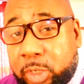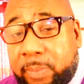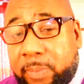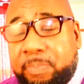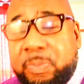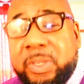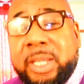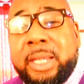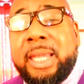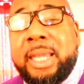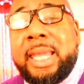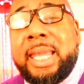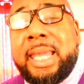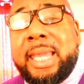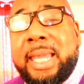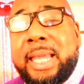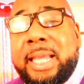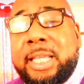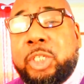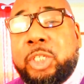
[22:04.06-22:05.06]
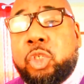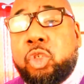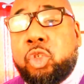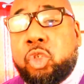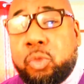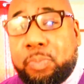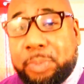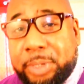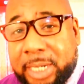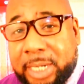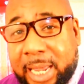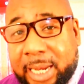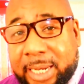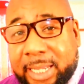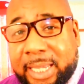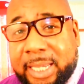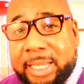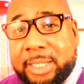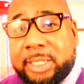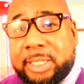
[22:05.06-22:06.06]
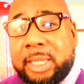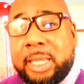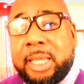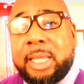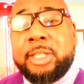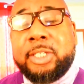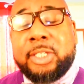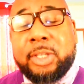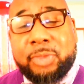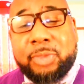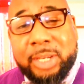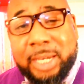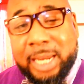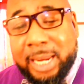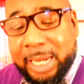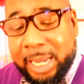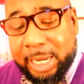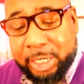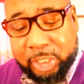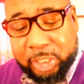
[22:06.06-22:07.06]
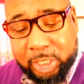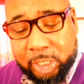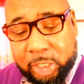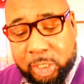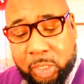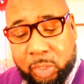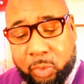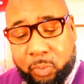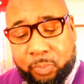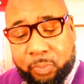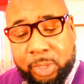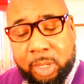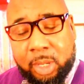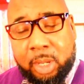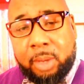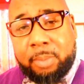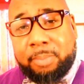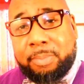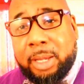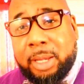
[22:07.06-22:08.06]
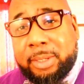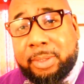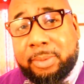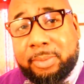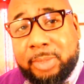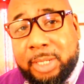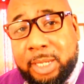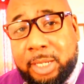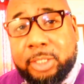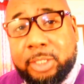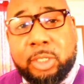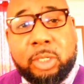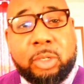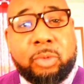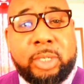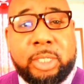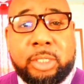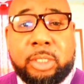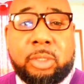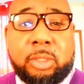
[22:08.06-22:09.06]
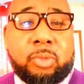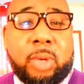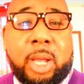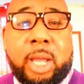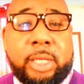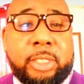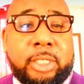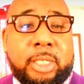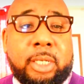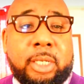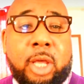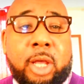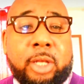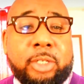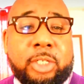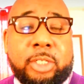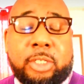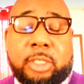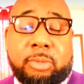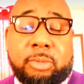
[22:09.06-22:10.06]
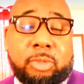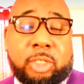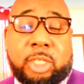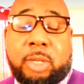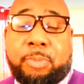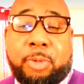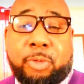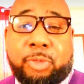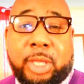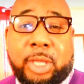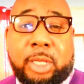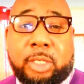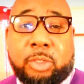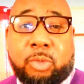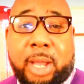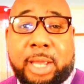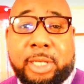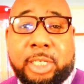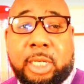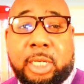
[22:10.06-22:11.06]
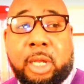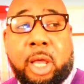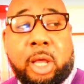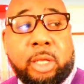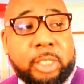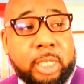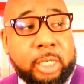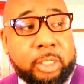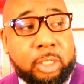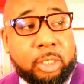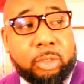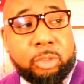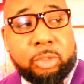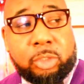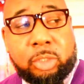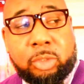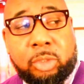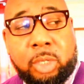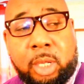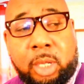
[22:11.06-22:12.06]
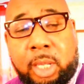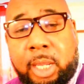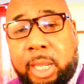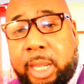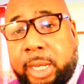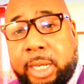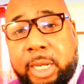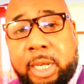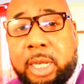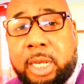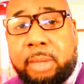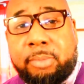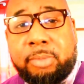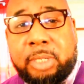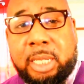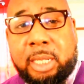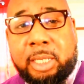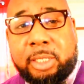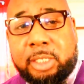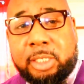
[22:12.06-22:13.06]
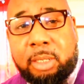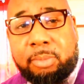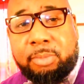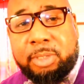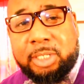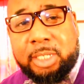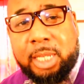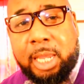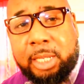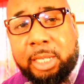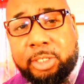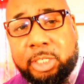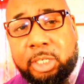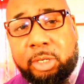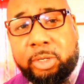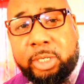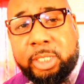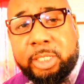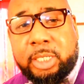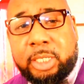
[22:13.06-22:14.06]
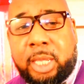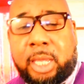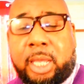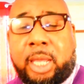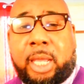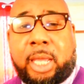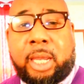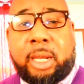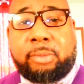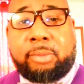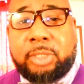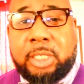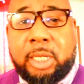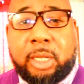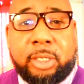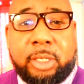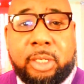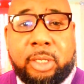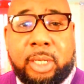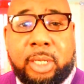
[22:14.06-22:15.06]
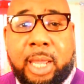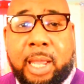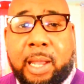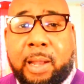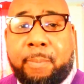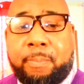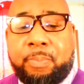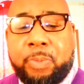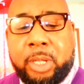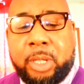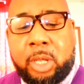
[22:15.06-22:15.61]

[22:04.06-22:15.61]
it is the super delegates, something that they shouldn't do. But these are the reasons why she lost, just some simple things why she lost. I told you in the Dumb DNC Mistake series, and I'm telling you now,